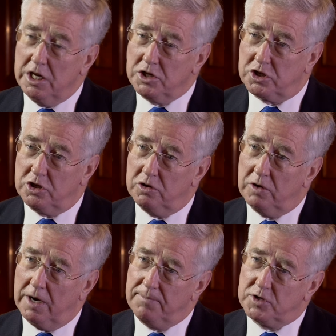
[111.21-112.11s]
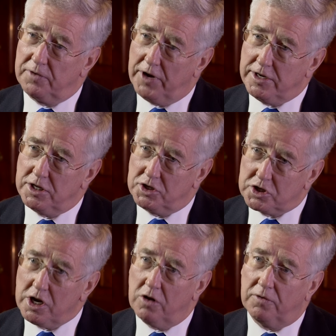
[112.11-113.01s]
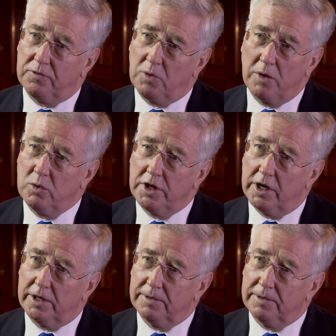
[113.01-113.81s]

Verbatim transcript: to um, defend itself? Why would they?